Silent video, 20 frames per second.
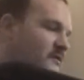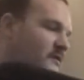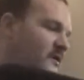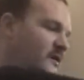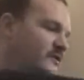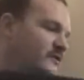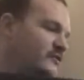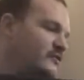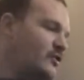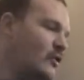
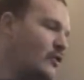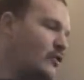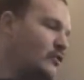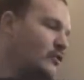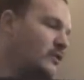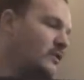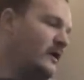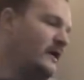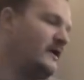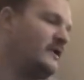Has a
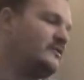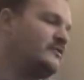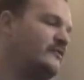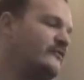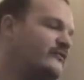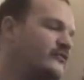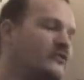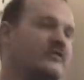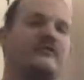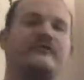total length
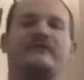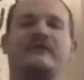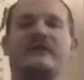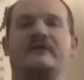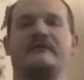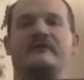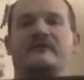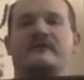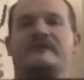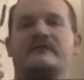of
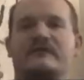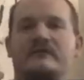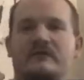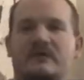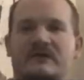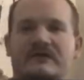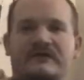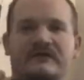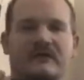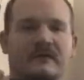35 inches
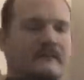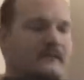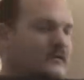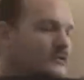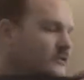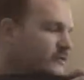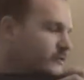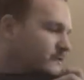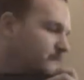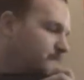when
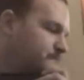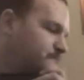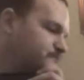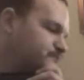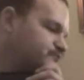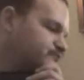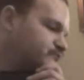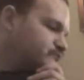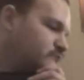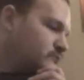assembled.
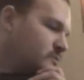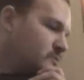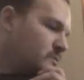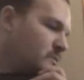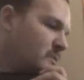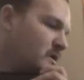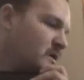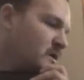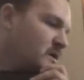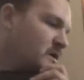
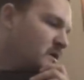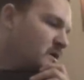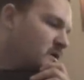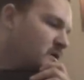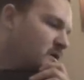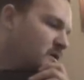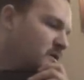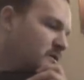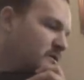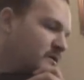
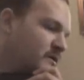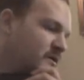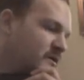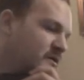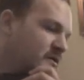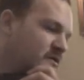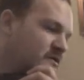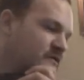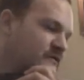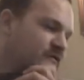And
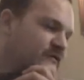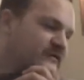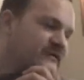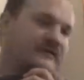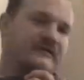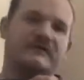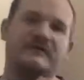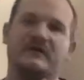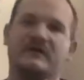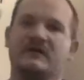is
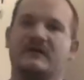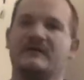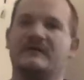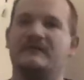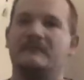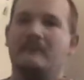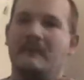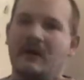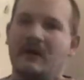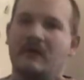
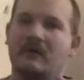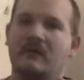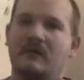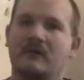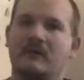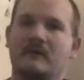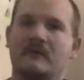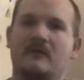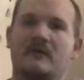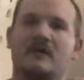16-inch barrel.
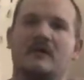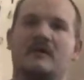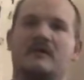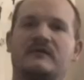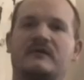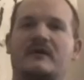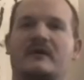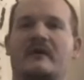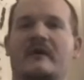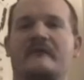
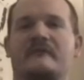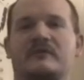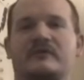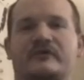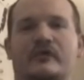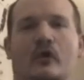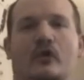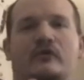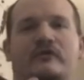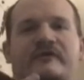Now I've been
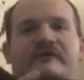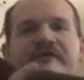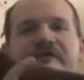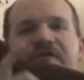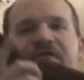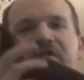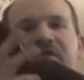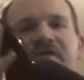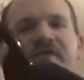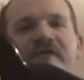told this is
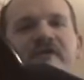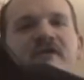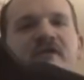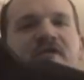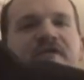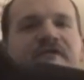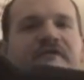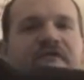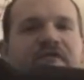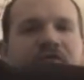16
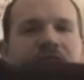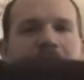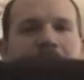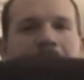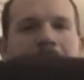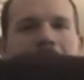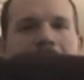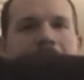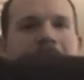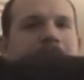inches
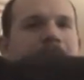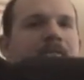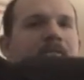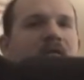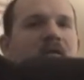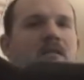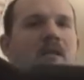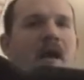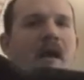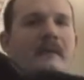
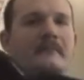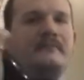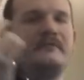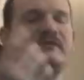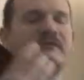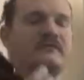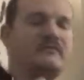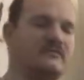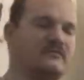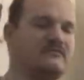
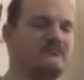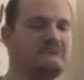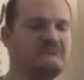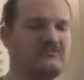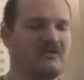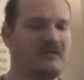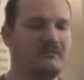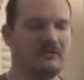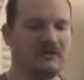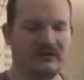collapsed.
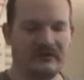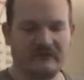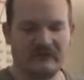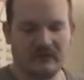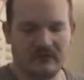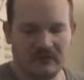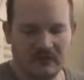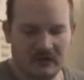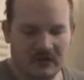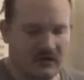I believe it.
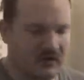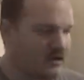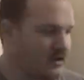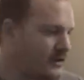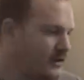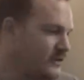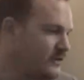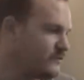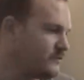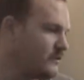
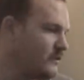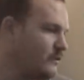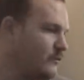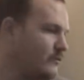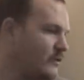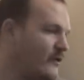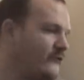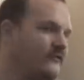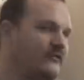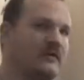So
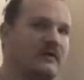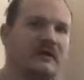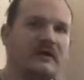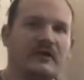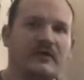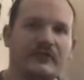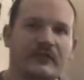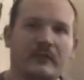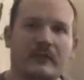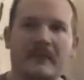
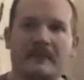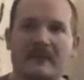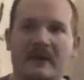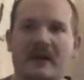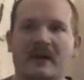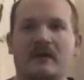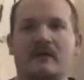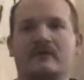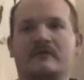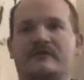roughly 3
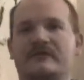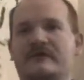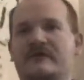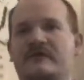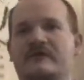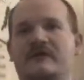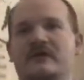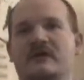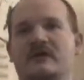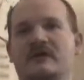pounds,
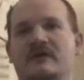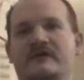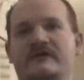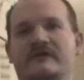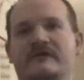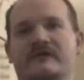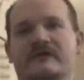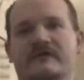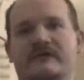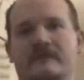16
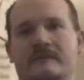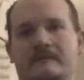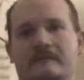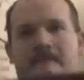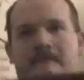inches.